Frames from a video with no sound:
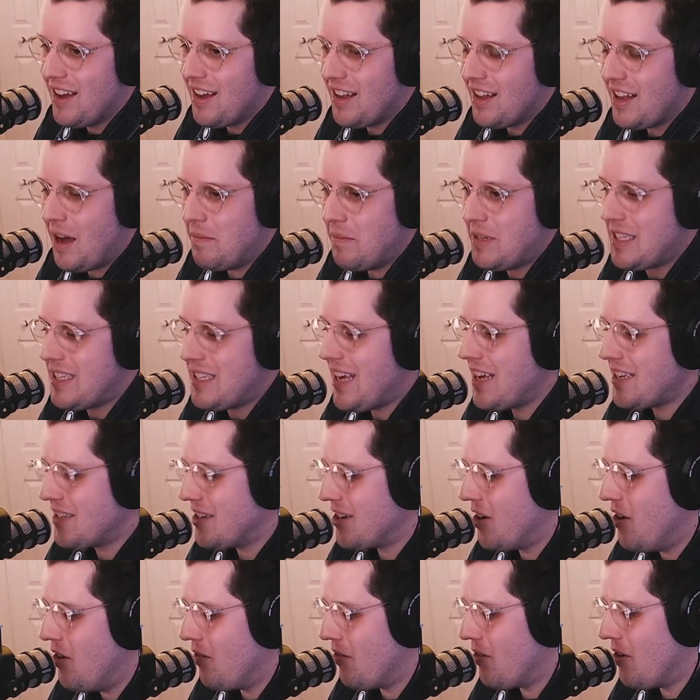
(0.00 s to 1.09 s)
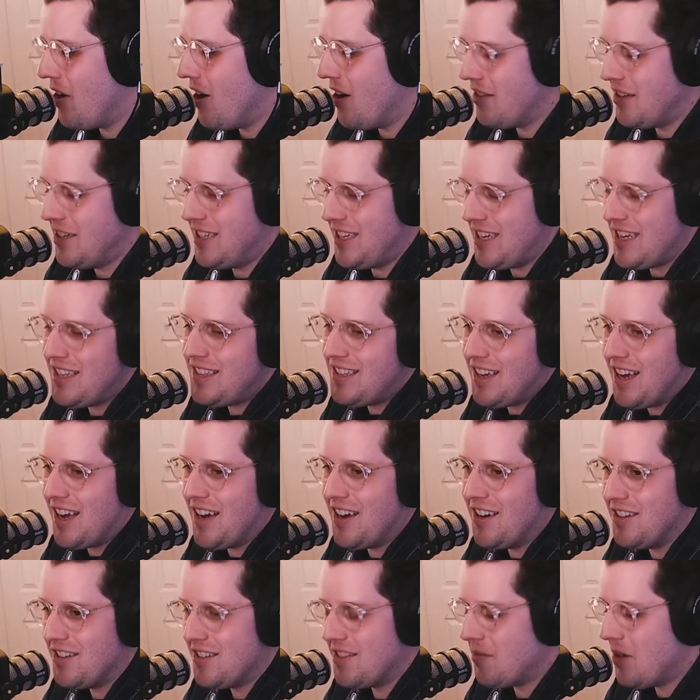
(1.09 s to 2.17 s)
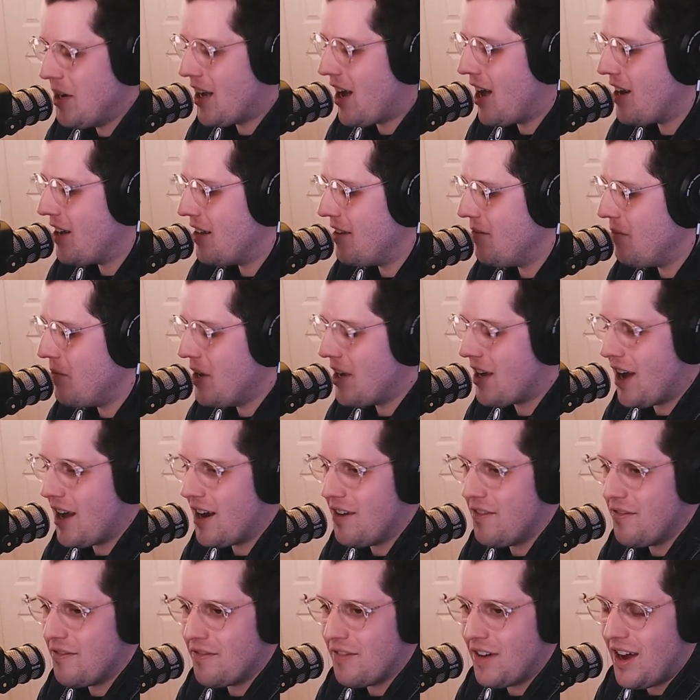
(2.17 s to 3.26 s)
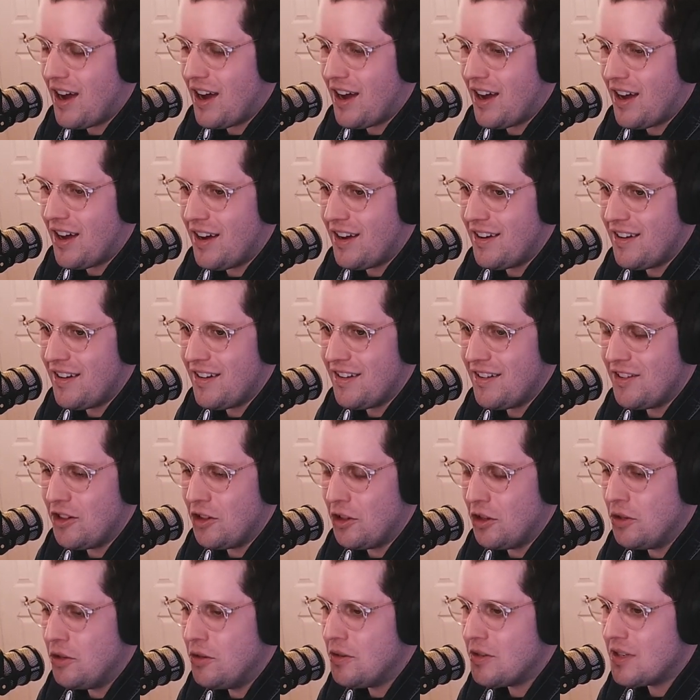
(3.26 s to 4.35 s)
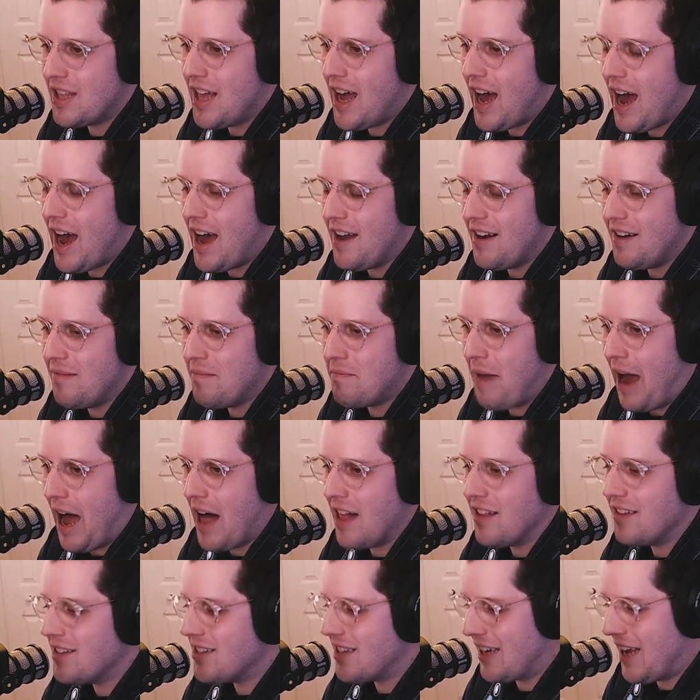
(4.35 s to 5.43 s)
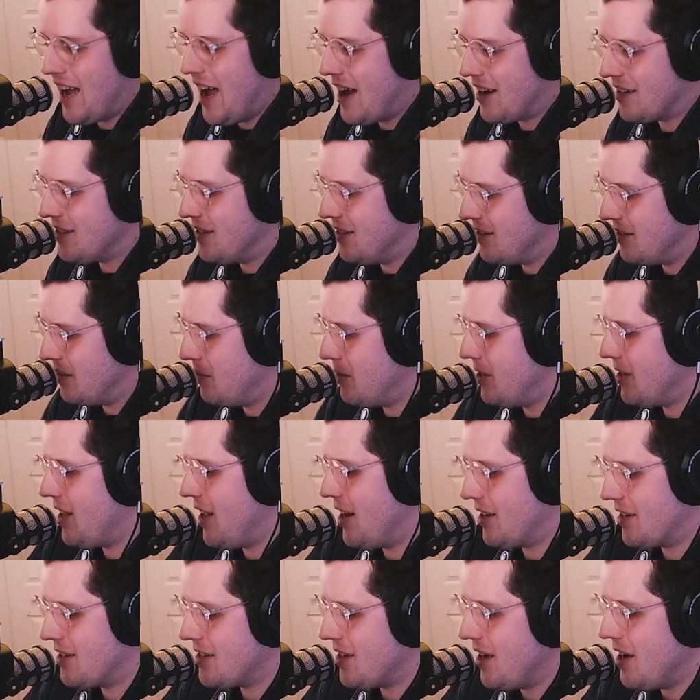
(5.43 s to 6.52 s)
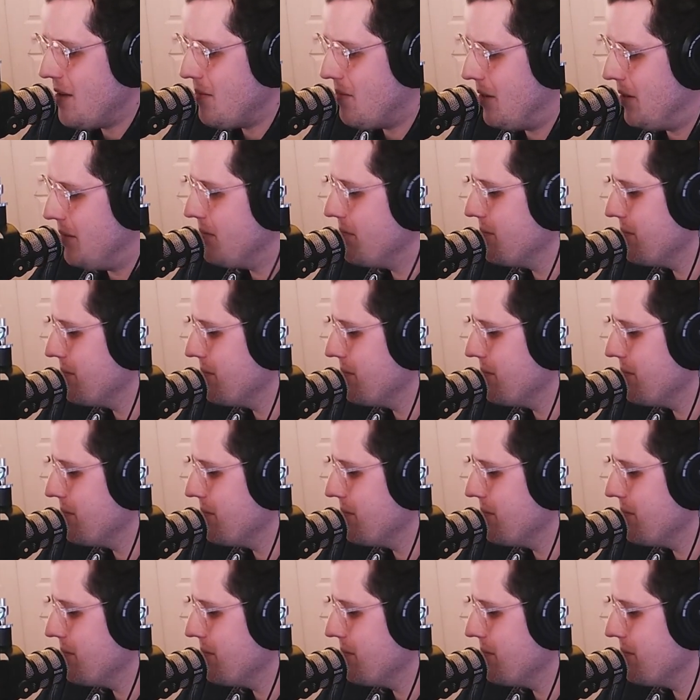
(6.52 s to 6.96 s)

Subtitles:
obsessing over all the details? We kind of lose that balancing act a little bit, that excitement.